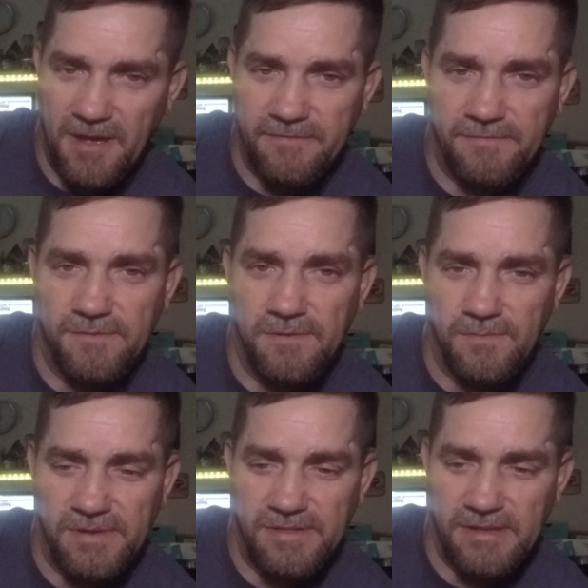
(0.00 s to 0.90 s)
off the floor
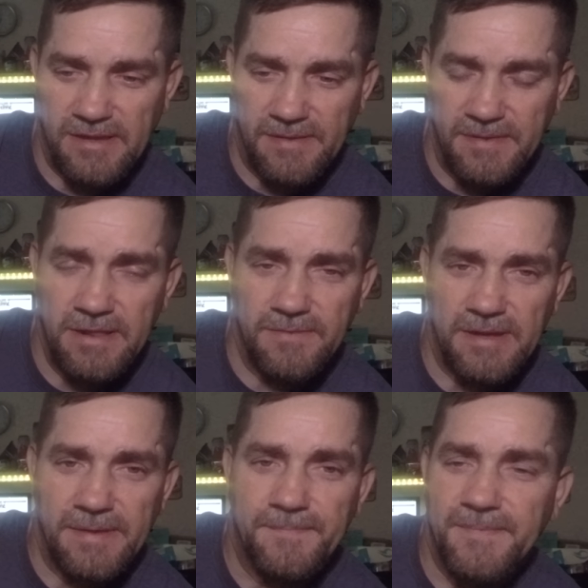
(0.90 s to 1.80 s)
with. Uh,
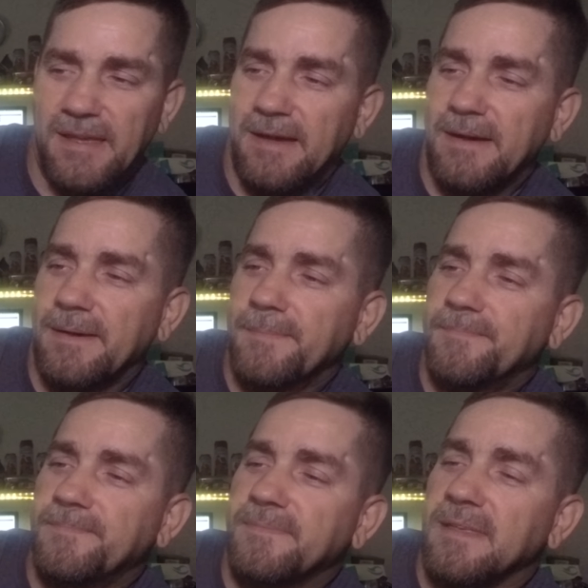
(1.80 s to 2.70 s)
anyway, um,
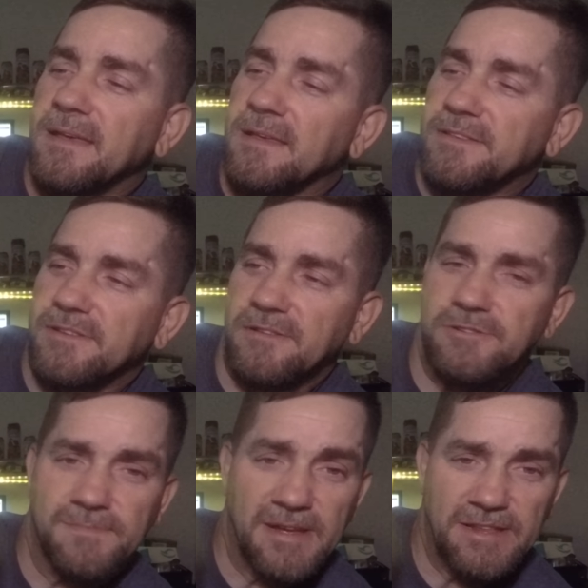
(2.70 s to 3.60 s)
so
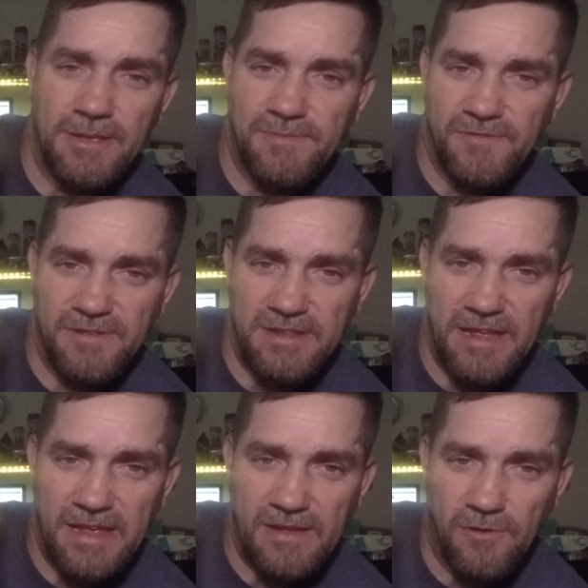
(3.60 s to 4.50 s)
those are my tips for the
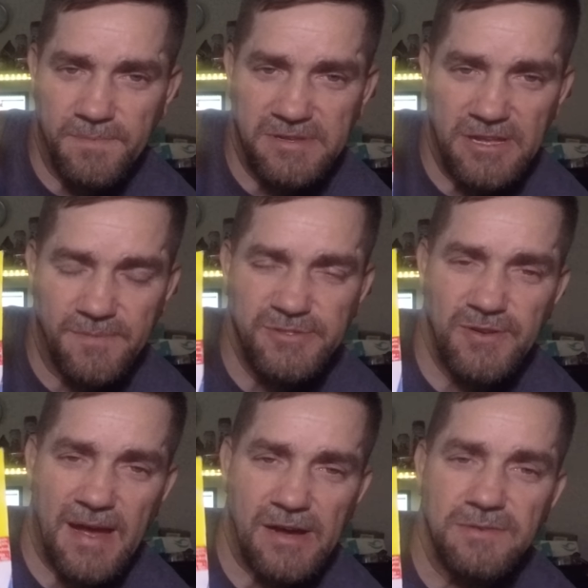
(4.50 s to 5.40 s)
day. Hope this helps
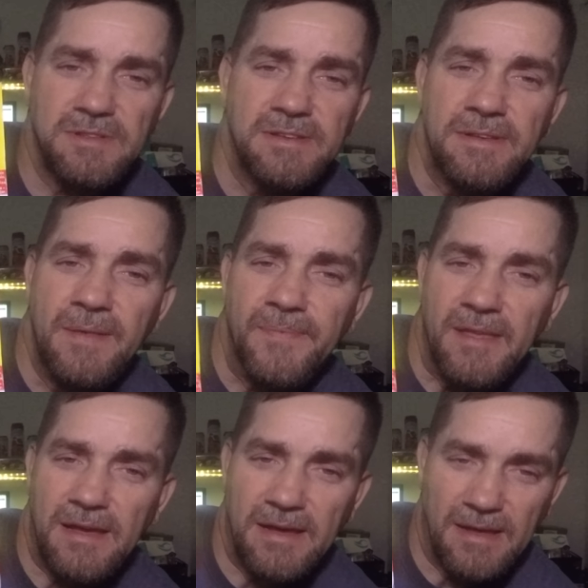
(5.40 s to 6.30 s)
you out.
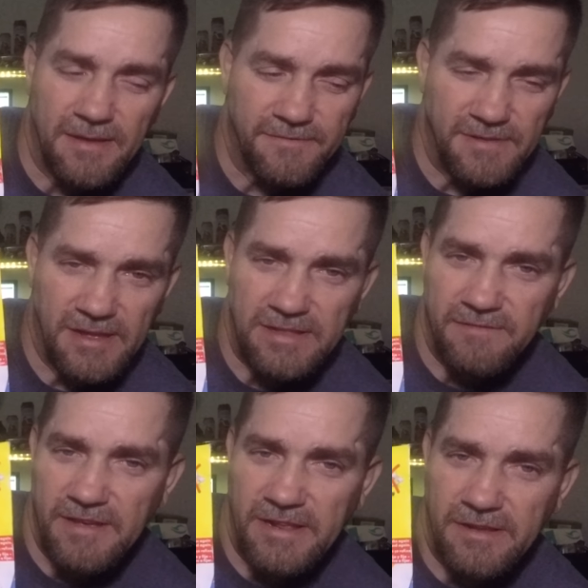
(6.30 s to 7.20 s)
Uh, if you like
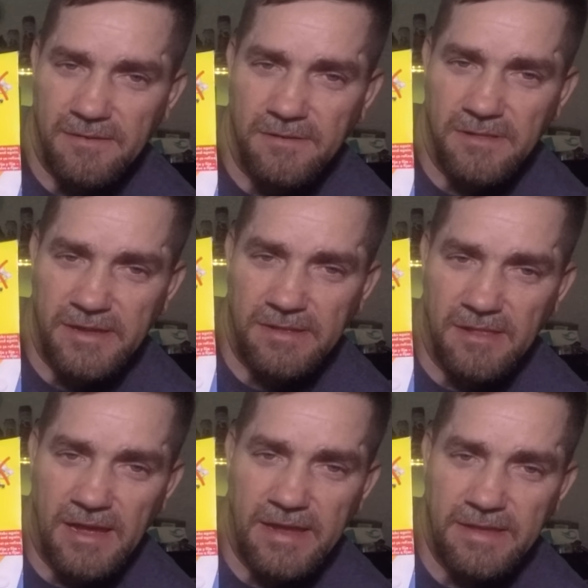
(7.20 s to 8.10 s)
the video, click
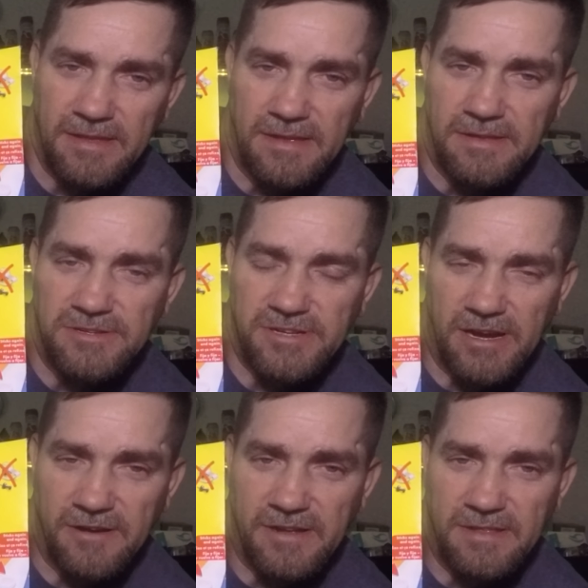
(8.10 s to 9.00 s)
like and
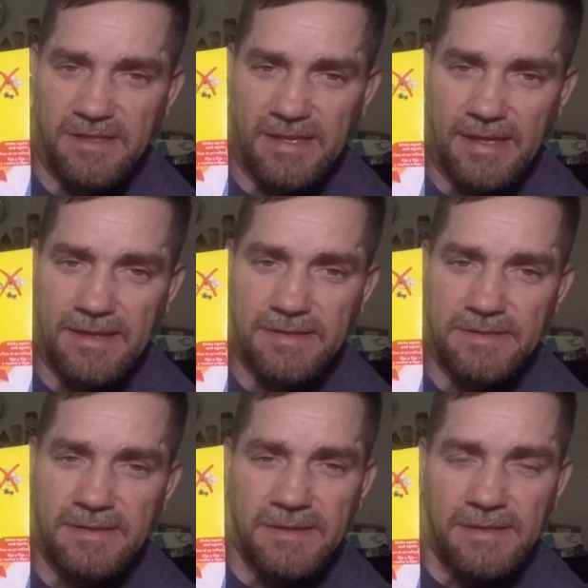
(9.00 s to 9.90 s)
share it
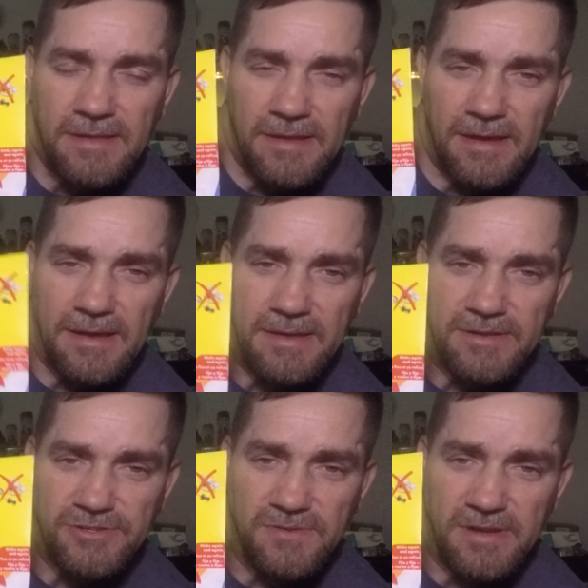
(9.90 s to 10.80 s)
and uh,
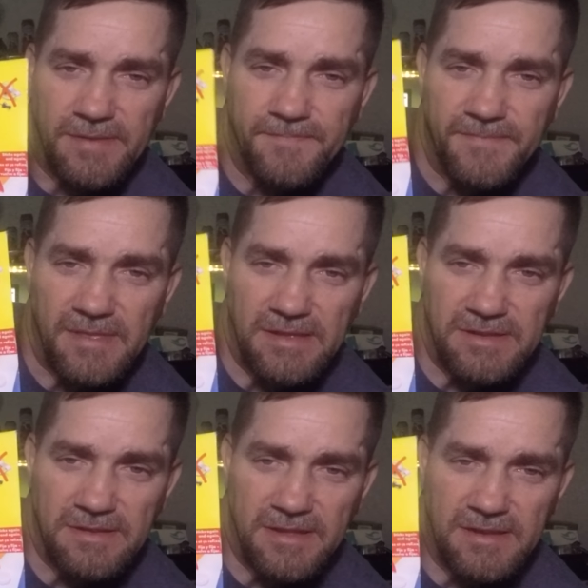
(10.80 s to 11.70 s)
enjoy.
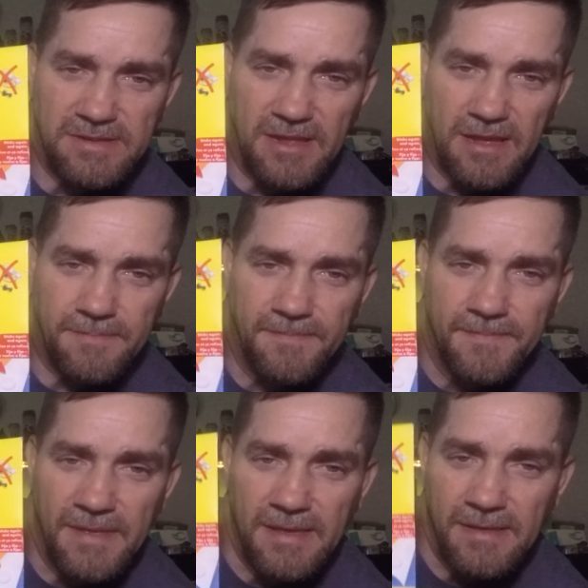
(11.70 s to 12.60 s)
Until next time,
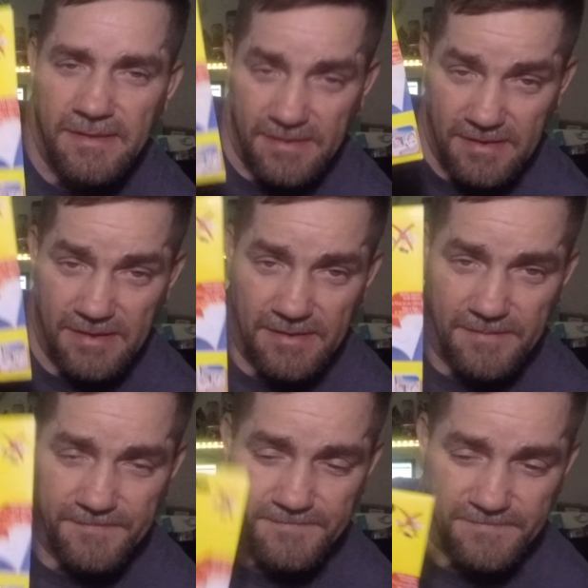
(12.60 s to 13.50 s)

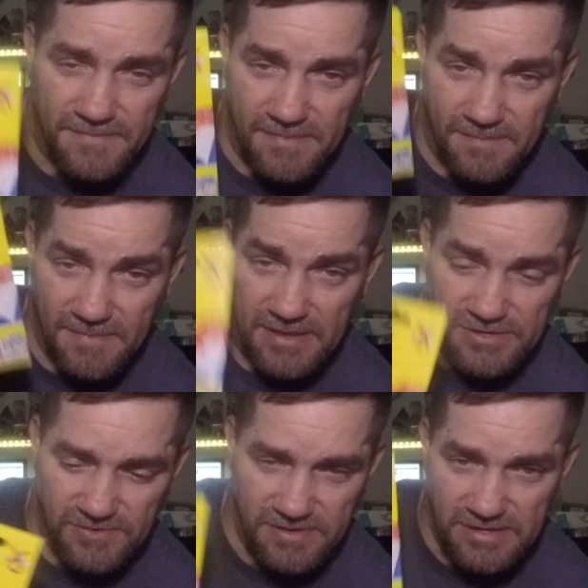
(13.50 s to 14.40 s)
um,
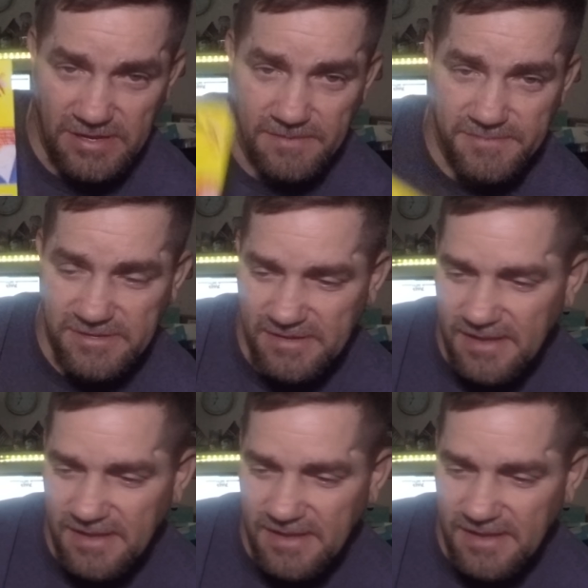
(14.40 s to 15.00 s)
enjoy the tips.